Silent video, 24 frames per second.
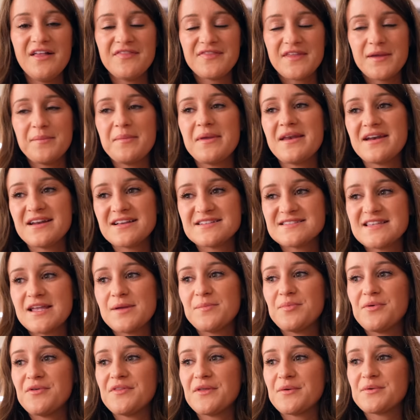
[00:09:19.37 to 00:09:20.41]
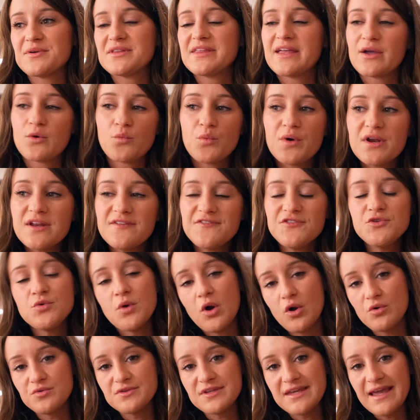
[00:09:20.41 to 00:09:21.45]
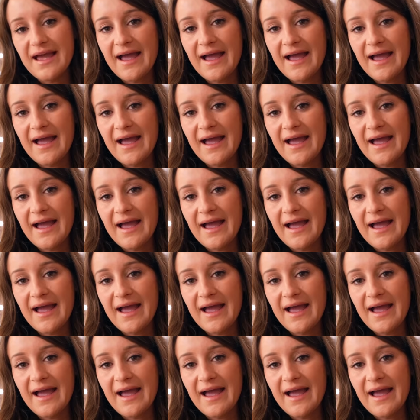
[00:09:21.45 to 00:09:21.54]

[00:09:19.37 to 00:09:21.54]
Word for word: They made an example, they were like, what if you only